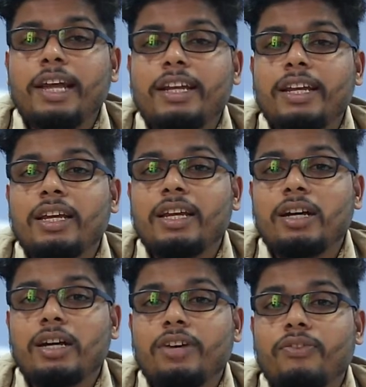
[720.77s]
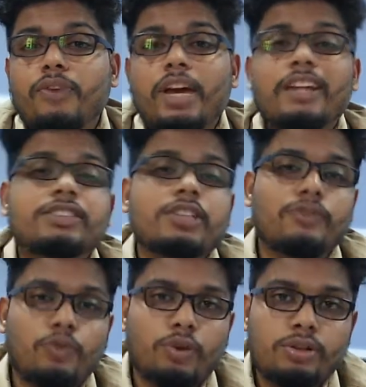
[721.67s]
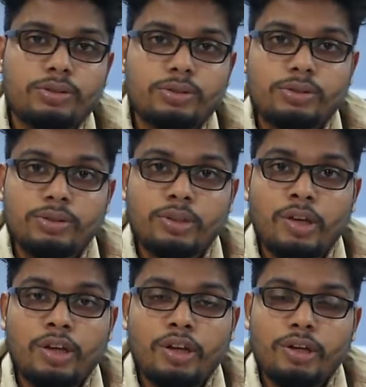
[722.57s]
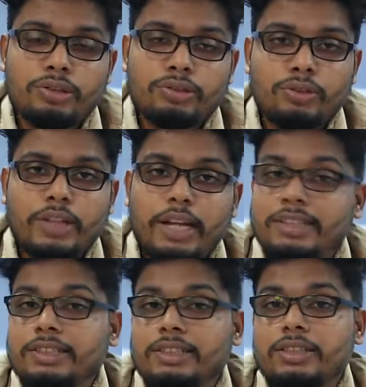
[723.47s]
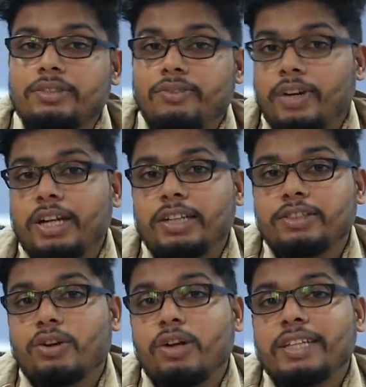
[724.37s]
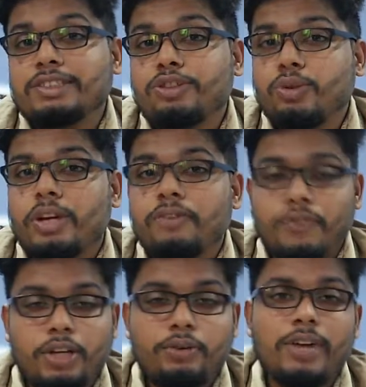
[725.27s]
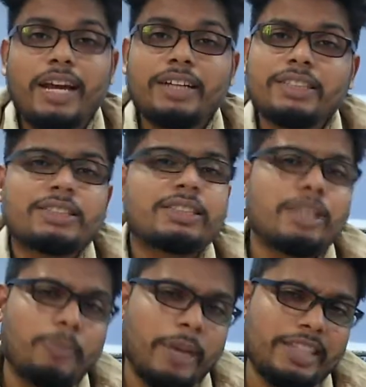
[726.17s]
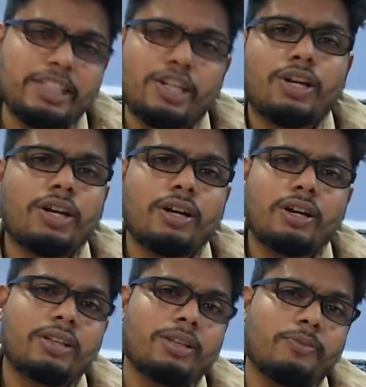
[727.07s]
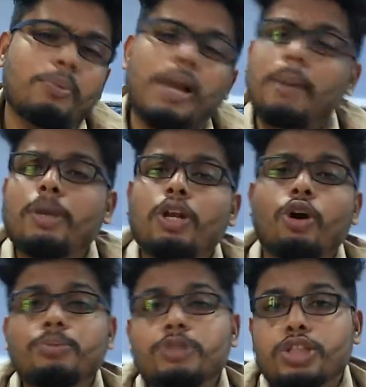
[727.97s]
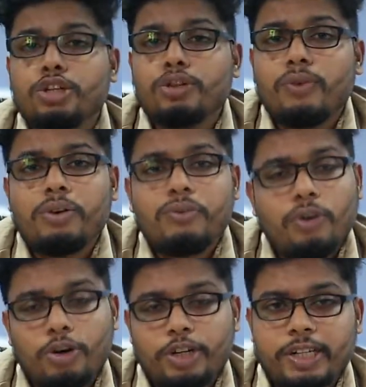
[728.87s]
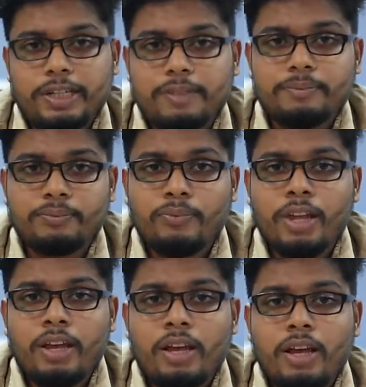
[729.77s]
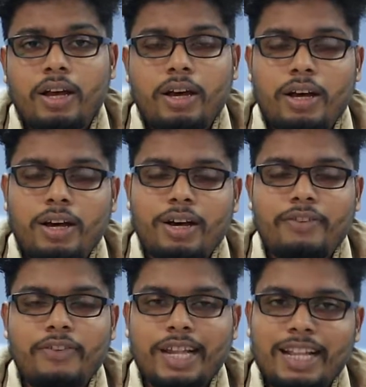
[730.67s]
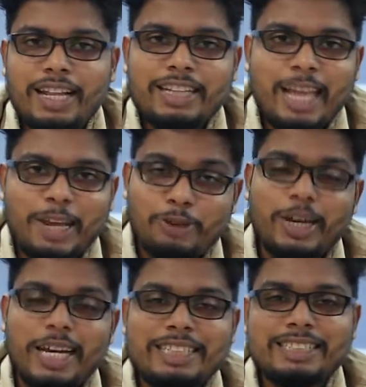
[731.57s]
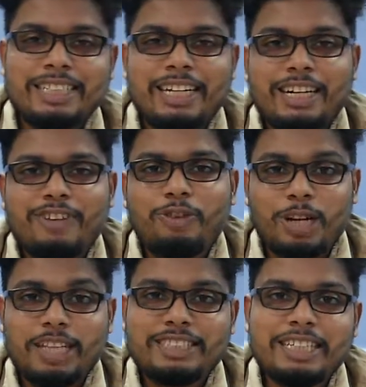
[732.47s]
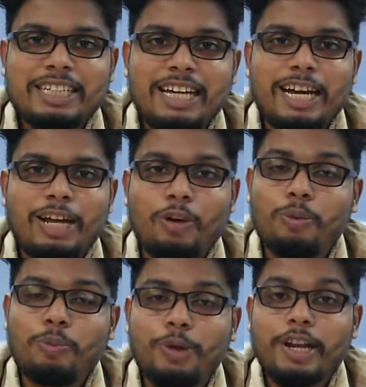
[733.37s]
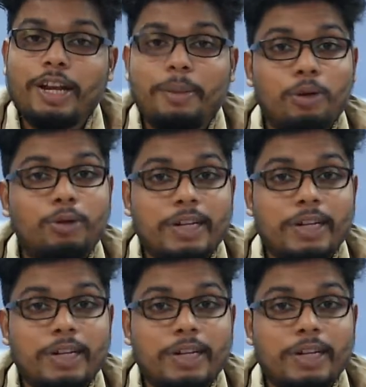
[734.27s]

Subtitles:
any errors and fraud. So that's why it's called as true and fair way, and it's the primary objective of auditing. Thank you guys for listening. I hope you are able